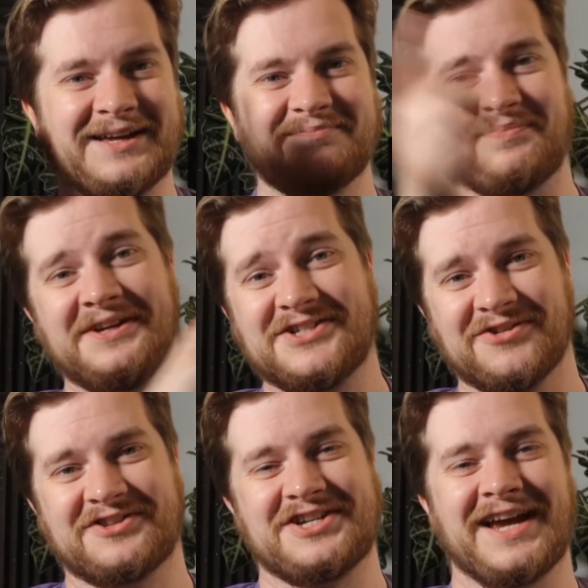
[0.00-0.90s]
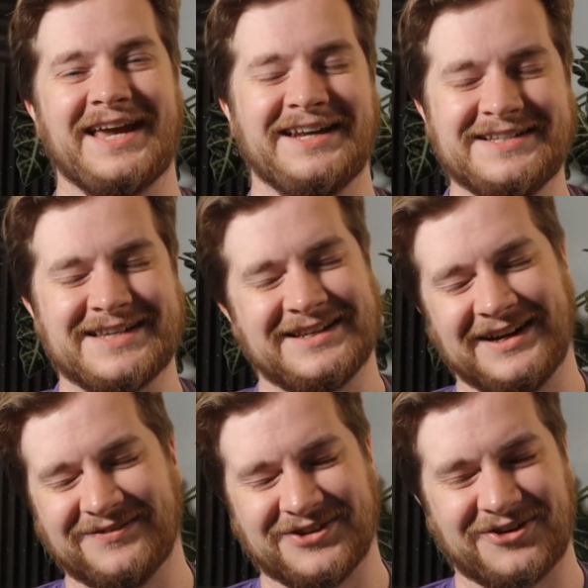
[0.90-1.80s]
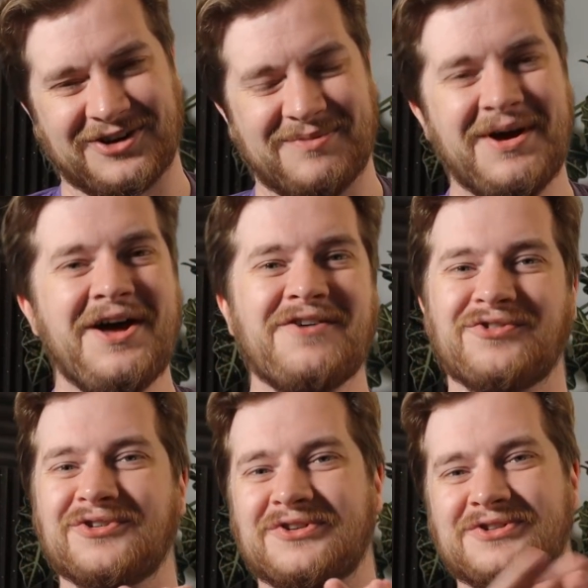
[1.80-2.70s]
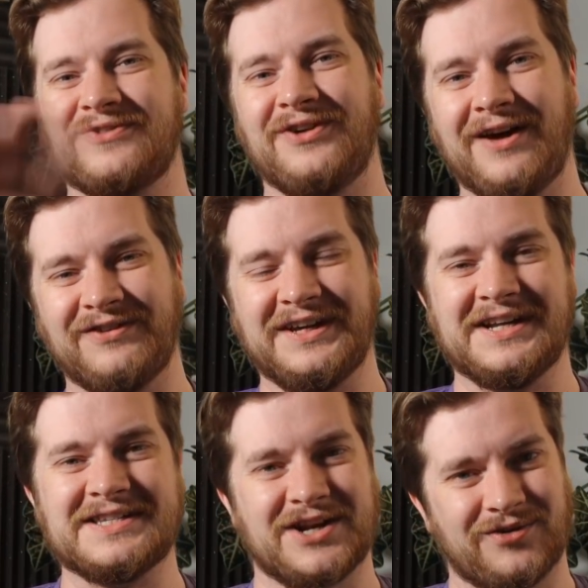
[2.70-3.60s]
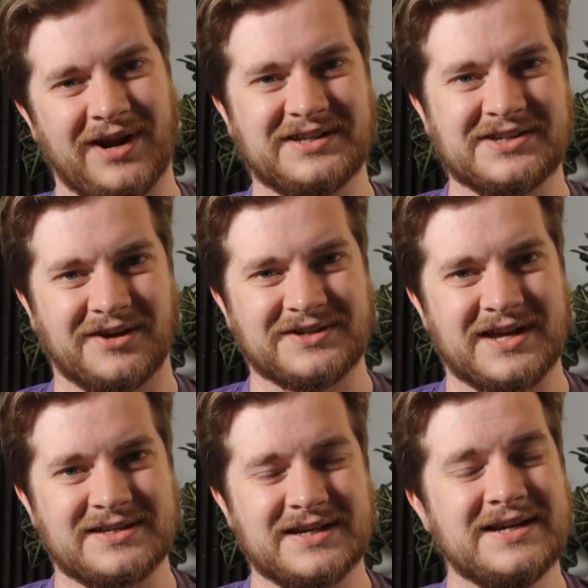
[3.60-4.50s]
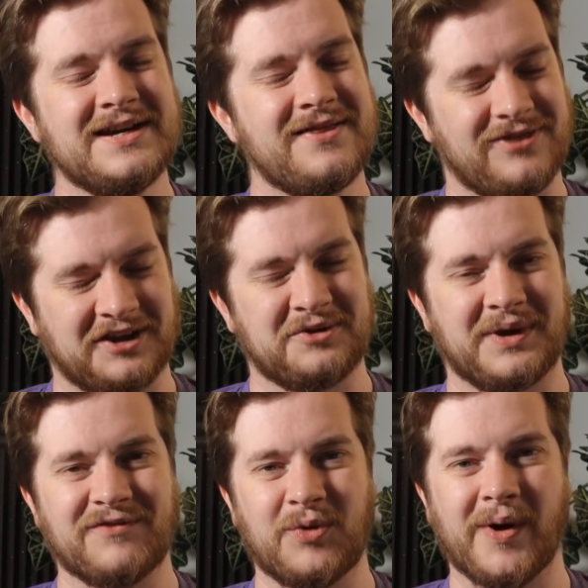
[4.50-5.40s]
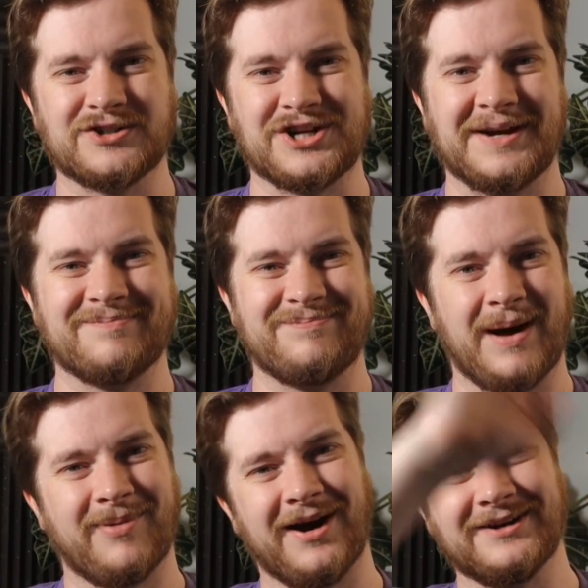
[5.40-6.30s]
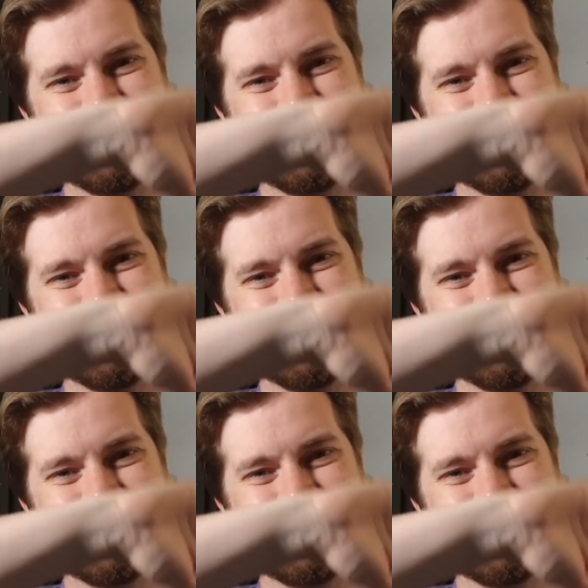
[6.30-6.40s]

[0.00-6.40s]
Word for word: and be sure to check out NintendoLife.com for all sorts of lovely Nintendo-related content. Thank you again for watching. Bye-bye.